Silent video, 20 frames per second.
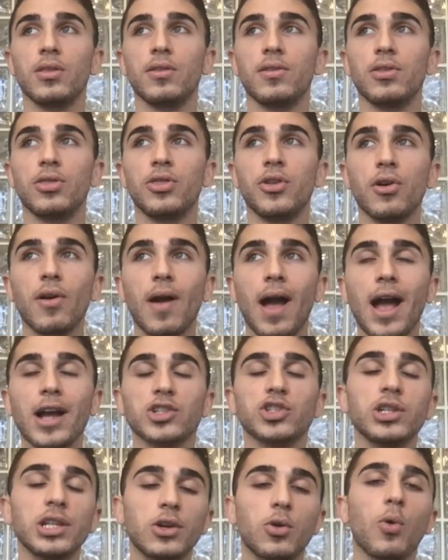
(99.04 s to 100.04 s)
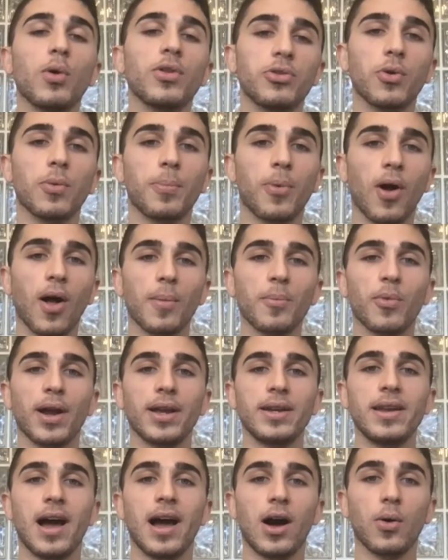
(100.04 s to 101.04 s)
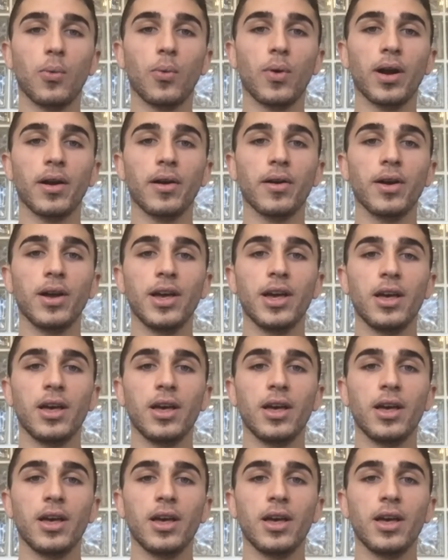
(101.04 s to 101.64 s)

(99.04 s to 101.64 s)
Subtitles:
They're actually going through a problem right now where